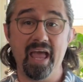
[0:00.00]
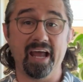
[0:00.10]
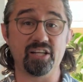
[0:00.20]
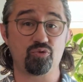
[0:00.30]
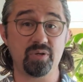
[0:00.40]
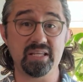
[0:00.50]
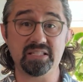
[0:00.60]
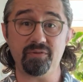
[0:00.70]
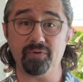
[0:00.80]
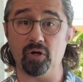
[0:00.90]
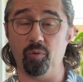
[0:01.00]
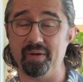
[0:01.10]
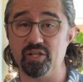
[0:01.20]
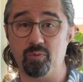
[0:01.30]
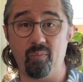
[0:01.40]
and it's really difficult
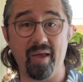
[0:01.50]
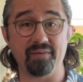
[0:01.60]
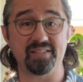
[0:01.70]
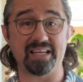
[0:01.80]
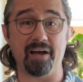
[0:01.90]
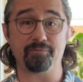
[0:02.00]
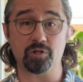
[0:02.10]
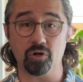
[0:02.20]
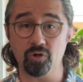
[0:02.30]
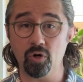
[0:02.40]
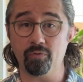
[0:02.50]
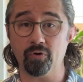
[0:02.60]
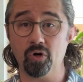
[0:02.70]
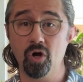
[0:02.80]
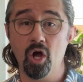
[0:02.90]
because when we have staff
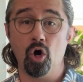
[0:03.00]
turnover